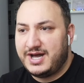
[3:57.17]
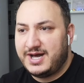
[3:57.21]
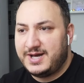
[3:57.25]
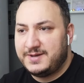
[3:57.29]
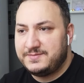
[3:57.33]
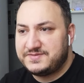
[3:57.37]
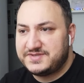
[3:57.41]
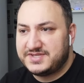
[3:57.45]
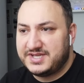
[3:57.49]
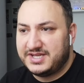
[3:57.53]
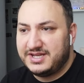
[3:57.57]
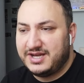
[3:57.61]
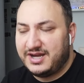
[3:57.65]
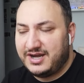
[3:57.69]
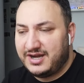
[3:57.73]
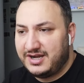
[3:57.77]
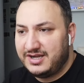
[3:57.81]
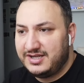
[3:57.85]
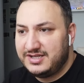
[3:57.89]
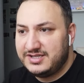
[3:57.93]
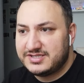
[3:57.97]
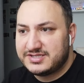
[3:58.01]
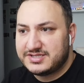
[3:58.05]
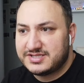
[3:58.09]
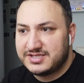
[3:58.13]
ups and
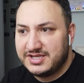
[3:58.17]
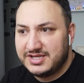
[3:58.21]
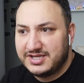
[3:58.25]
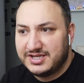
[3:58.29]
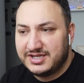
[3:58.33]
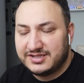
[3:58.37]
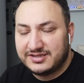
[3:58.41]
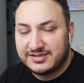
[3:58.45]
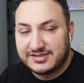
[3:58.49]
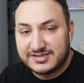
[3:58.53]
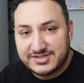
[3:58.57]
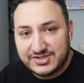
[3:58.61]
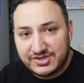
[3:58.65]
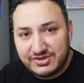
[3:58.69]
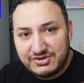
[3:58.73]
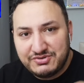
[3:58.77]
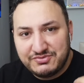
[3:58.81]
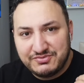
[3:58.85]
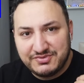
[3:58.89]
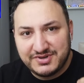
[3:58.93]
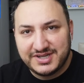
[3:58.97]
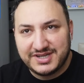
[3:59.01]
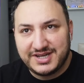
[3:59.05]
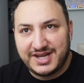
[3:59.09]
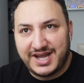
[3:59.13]
highs, the
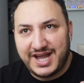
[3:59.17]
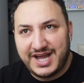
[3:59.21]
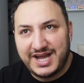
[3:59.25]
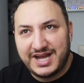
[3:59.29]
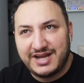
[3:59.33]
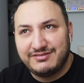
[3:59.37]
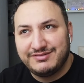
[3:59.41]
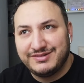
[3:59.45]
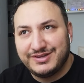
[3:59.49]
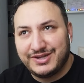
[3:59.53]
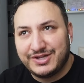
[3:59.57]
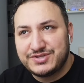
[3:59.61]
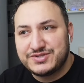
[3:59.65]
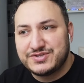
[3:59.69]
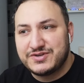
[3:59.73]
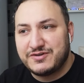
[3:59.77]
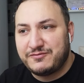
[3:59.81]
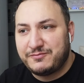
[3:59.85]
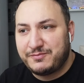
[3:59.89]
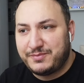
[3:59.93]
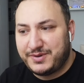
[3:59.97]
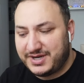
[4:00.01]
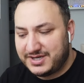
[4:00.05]
song will have lots of